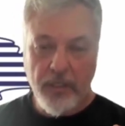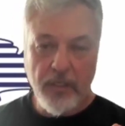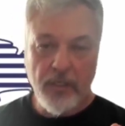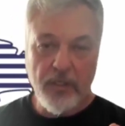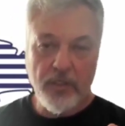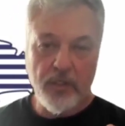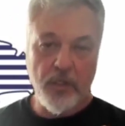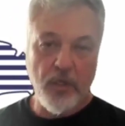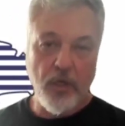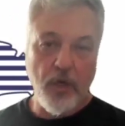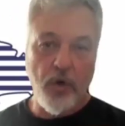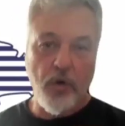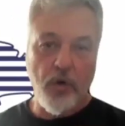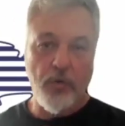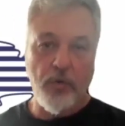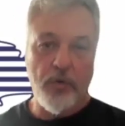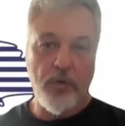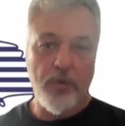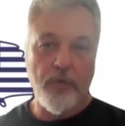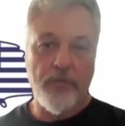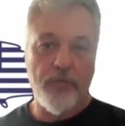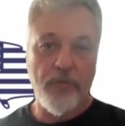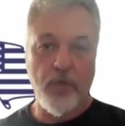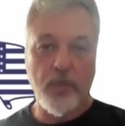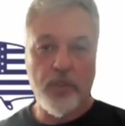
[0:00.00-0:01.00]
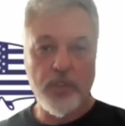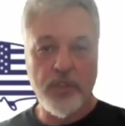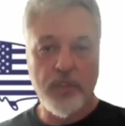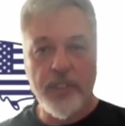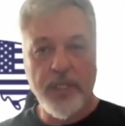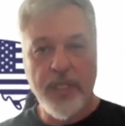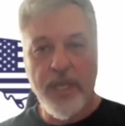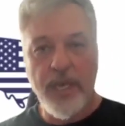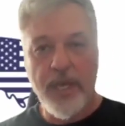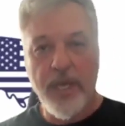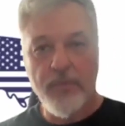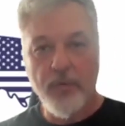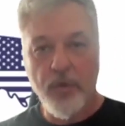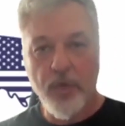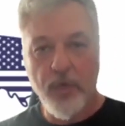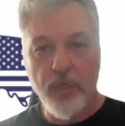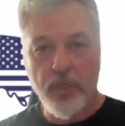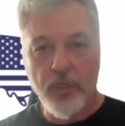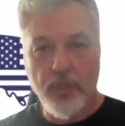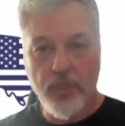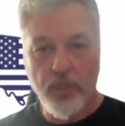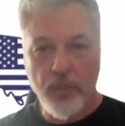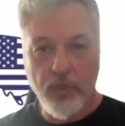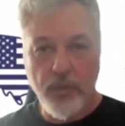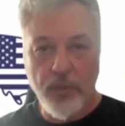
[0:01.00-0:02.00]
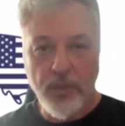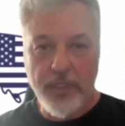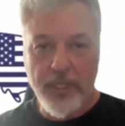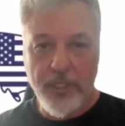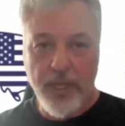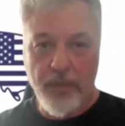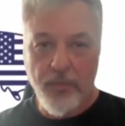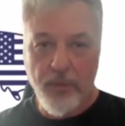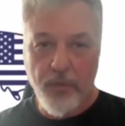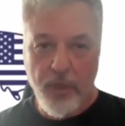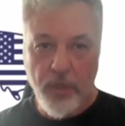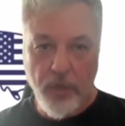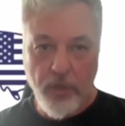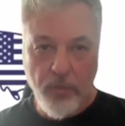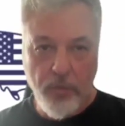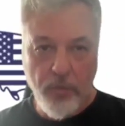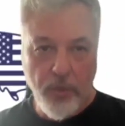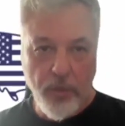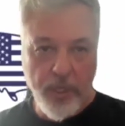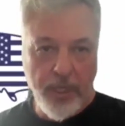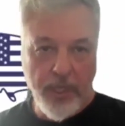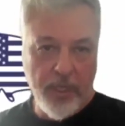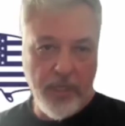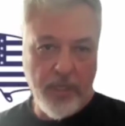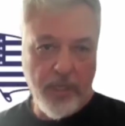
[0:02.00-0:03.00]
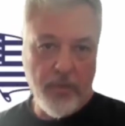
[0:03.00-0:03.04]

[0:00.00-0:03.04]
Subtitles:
So the first thing I'm going to do is I'm going to read